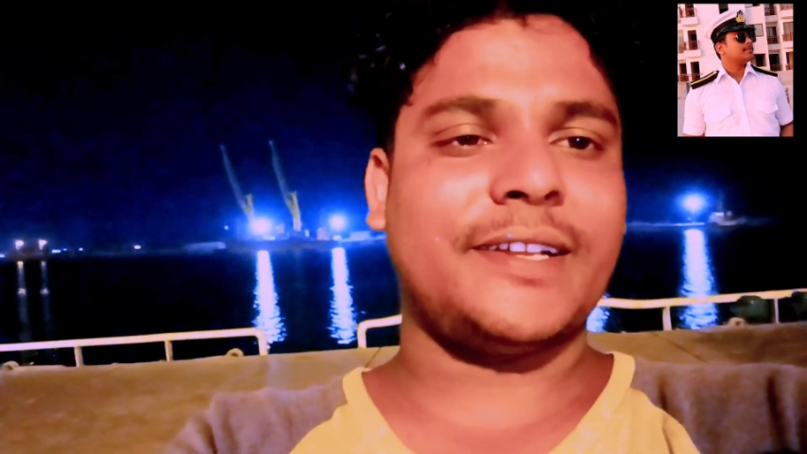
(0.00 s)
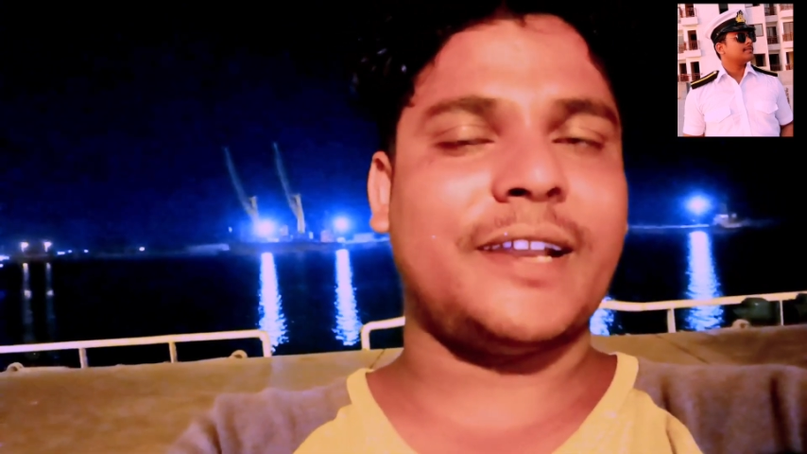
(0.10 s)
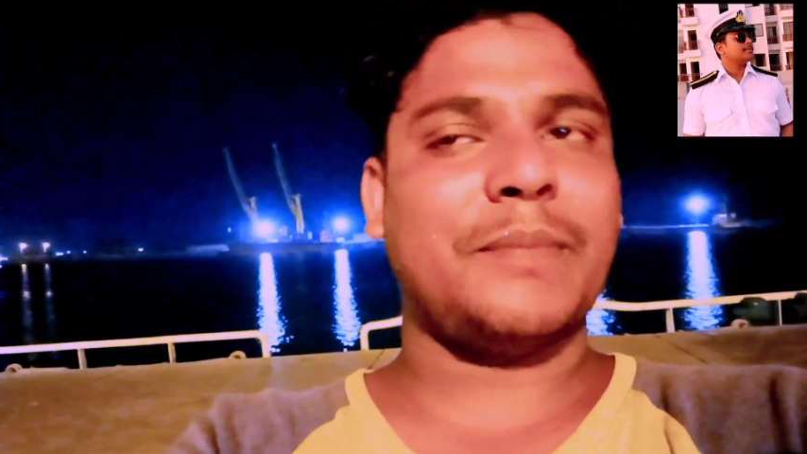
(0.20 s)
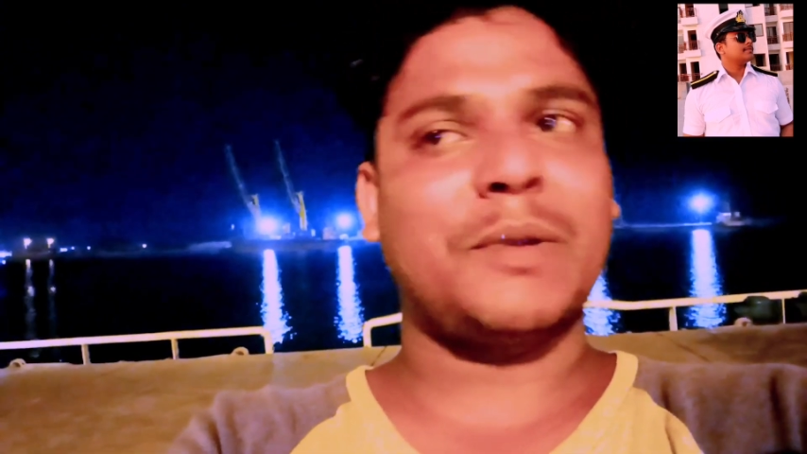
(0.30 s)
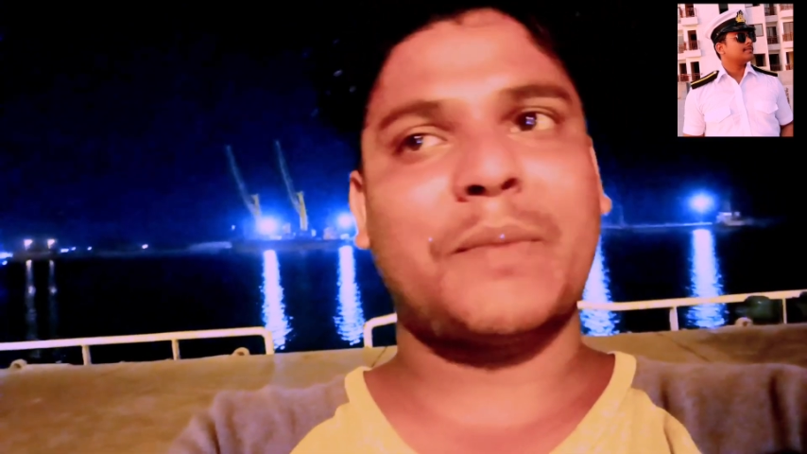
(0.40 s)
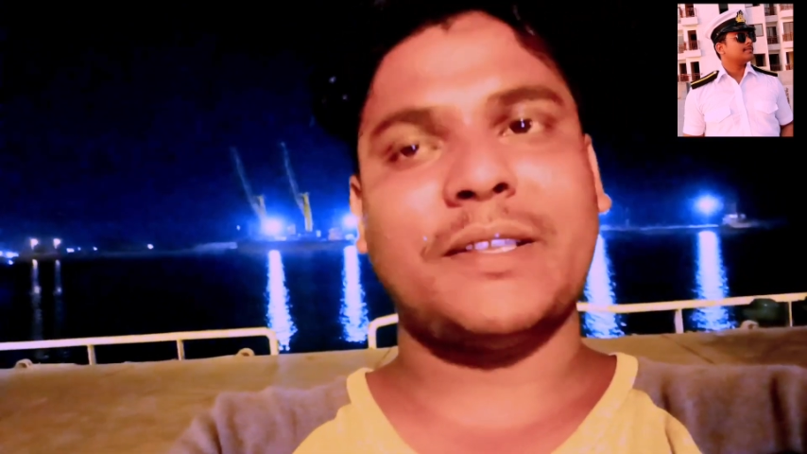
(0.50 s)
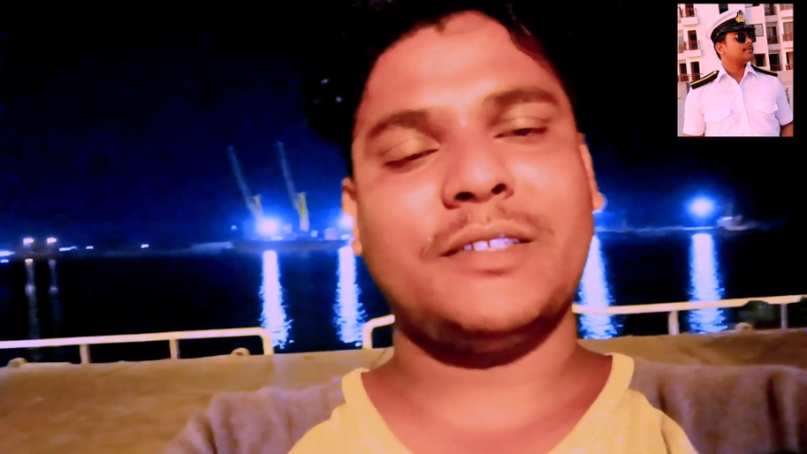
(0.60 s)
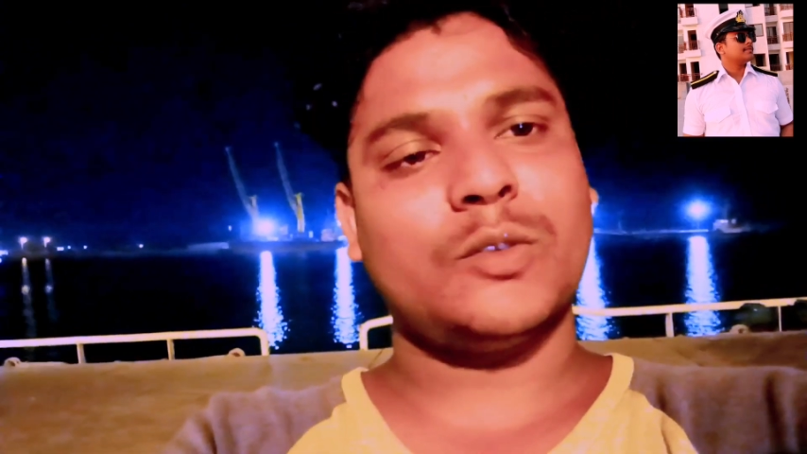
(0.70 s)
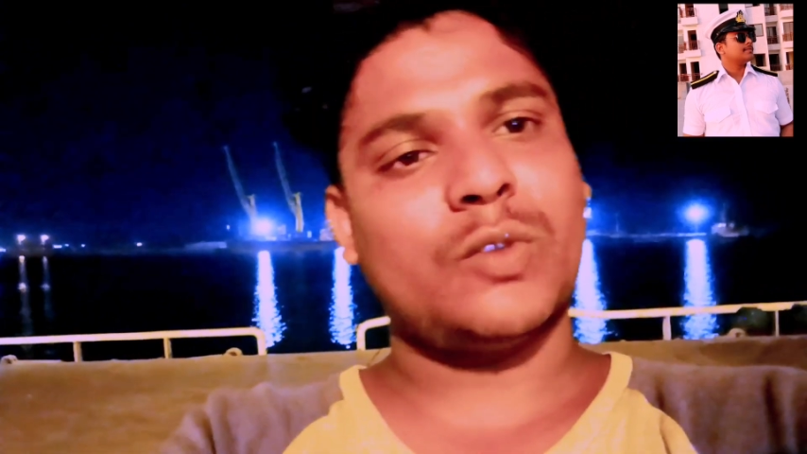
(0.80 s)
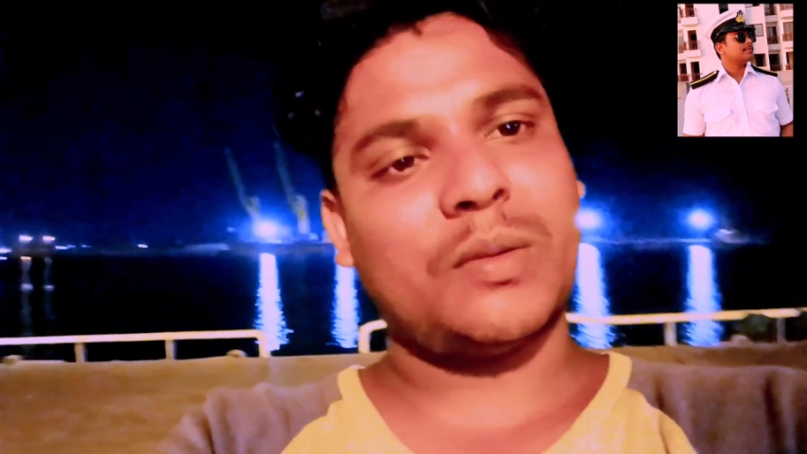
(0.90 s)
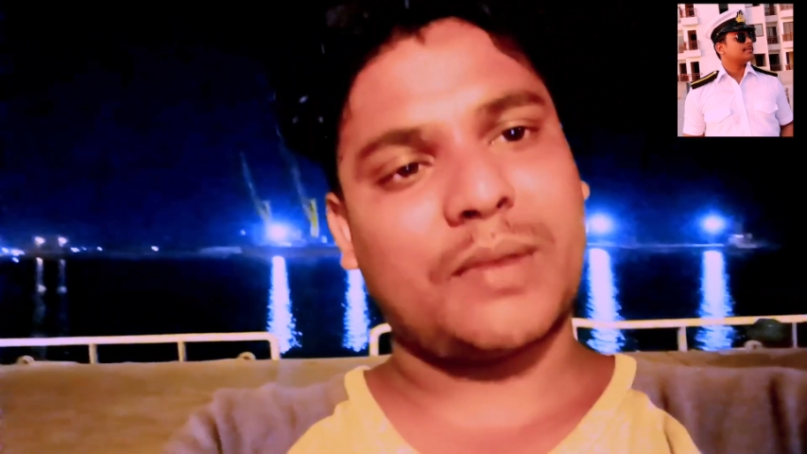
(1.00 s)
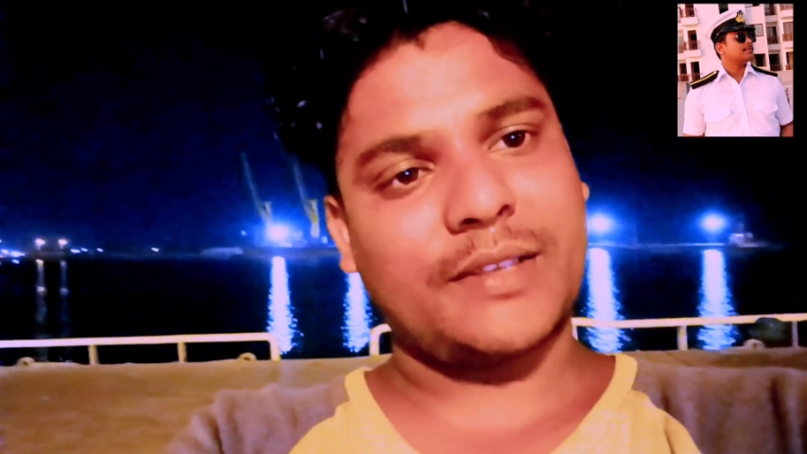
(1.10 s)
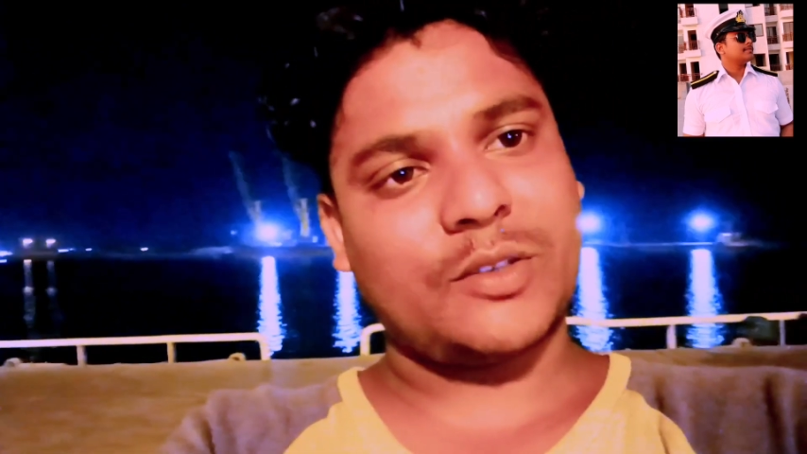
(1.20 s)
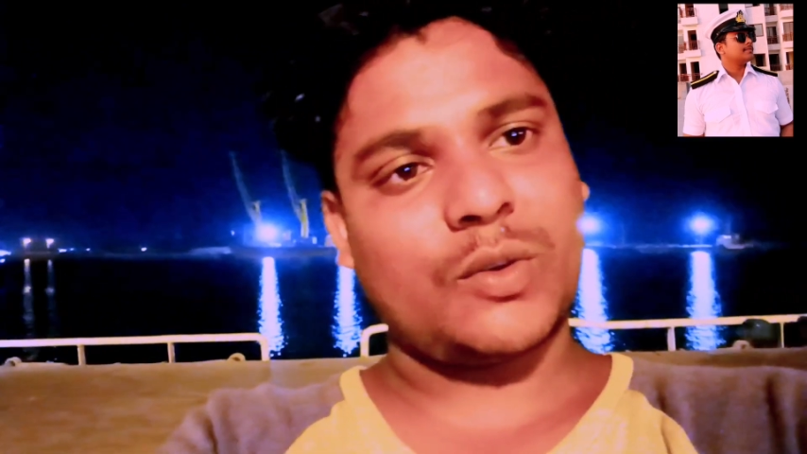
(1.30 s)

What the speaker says: and after passing the 12th classes,